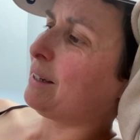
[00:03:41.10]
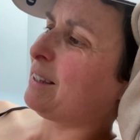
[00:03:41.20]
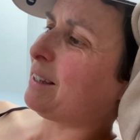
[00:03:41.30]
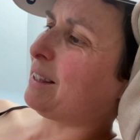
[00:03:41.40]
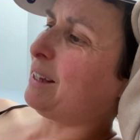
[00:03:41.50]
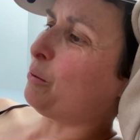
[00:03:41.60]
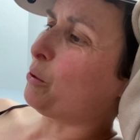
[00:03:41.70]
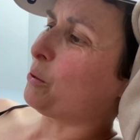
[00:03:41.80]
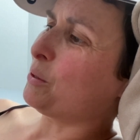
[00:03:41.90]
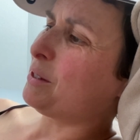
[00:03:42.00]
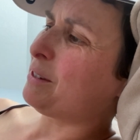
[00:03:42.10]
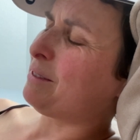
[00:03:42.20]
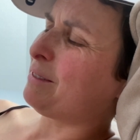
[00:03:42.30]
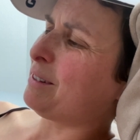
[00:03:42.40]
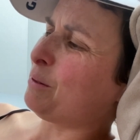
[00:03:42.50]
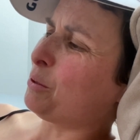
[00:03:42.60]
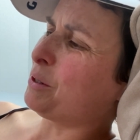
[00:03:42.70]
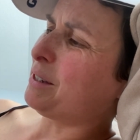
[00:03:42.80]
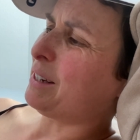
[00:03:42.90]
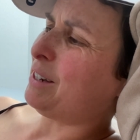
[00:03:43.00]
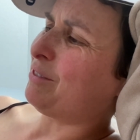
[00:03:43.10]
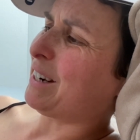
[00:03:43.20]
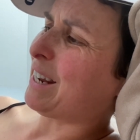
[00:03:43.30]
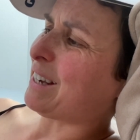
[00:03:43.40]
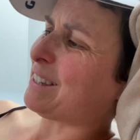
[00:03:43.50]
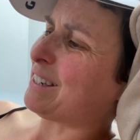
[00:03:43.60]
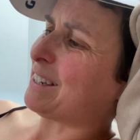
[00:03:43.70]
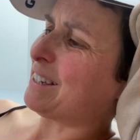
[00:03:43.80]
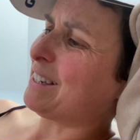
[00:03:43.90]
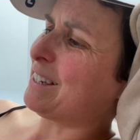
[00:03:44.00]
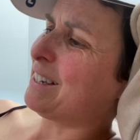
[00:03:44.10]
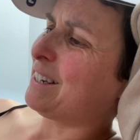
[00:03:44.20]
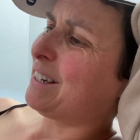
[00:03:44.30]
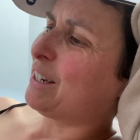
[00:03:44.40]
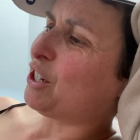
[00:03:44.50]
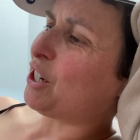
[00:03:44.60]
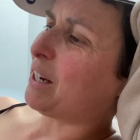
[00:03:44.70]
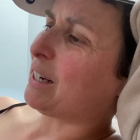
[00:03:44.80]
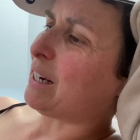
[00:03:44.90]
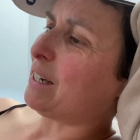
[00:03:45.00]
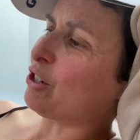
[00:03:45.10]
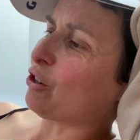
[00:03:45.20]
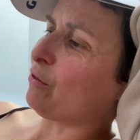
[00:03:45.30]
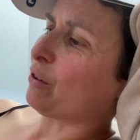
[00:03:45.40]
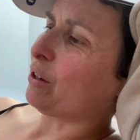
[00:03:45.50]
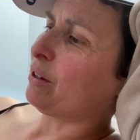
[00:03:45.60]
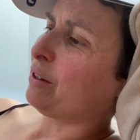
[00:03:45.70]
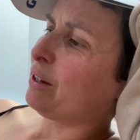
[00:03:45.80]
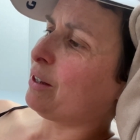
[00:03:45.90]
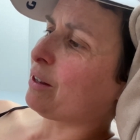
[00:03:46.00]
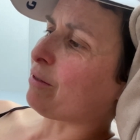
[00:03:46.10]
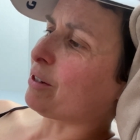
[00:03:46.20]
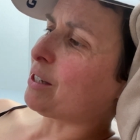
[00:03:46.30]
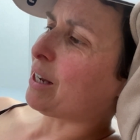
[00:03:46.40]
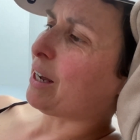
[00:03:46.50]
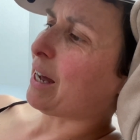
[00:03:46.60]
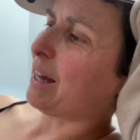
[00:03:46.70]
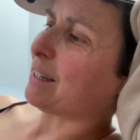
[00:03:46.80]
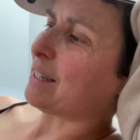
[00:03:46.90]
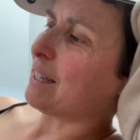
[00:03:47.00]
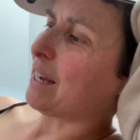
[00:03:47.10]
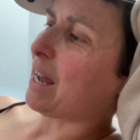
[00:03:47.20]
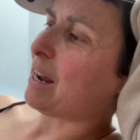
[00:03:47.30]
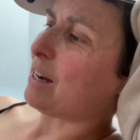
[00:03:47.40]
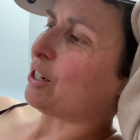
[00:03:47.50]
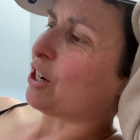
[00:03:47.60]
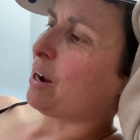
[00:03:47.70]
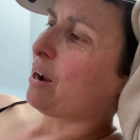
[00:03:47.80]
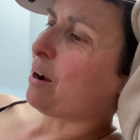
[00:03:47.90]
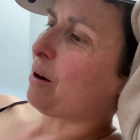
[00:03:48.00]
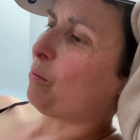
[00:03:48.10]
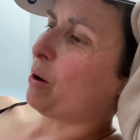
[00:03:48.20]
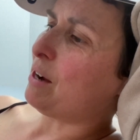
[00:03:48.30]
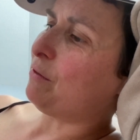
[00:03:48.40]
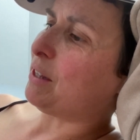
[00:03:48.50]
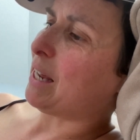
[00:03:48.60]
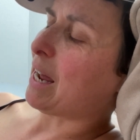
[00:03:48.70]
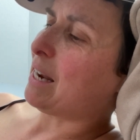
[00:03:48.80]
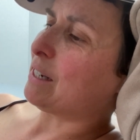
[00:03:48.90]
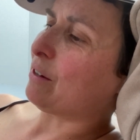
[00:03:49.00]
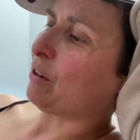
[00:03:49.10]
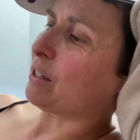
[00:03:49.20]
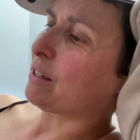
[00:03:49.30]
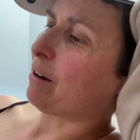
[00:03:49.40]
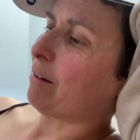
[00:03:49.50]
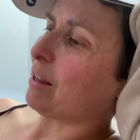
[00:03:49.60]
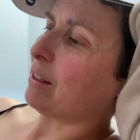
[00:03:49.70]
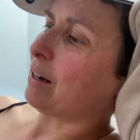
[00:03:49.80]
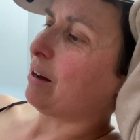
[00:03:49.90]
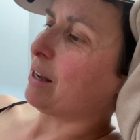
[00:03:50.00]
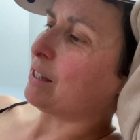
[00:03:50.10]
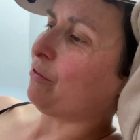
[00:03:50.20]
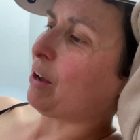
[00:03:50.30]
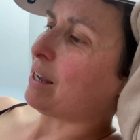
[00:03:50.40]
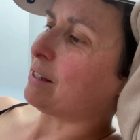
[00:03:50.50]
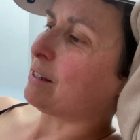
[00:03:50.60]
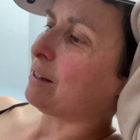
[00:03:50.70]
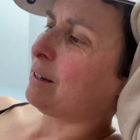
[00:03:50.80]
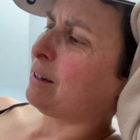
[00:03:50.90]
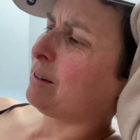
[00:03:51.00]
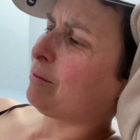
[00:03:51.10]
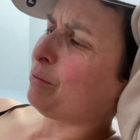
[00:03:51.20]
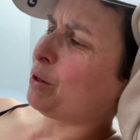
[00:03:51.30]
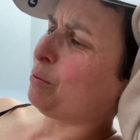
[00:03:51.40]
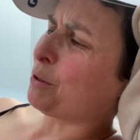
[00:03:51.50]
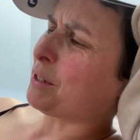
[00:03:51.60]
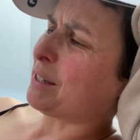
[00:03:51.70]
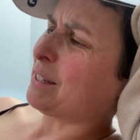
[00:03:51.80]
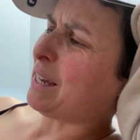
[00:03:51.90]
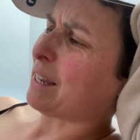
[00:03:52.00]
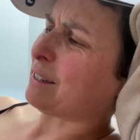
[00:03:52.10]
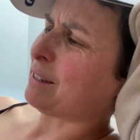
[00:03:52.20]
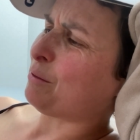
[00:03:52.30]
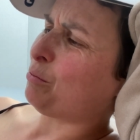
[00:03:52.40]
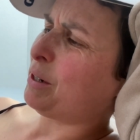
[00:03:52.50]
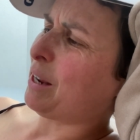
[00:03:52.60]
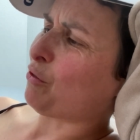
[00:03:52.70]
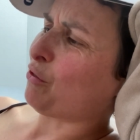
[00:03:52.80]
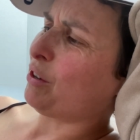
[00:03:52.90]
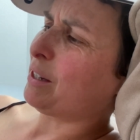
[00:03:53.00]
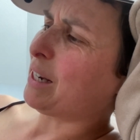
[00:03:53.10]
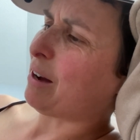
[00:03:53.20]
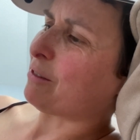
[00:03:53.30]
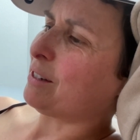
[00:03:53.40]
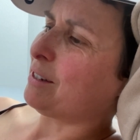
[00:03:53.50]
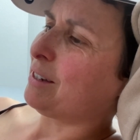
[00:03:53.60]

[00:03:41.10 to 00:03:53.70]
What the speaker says: The thing was, it wasn't even an accident. She had leaned over, thrust her hand in the cage, and waved the end of her sari in the lion's face. With what intent, we never figured out.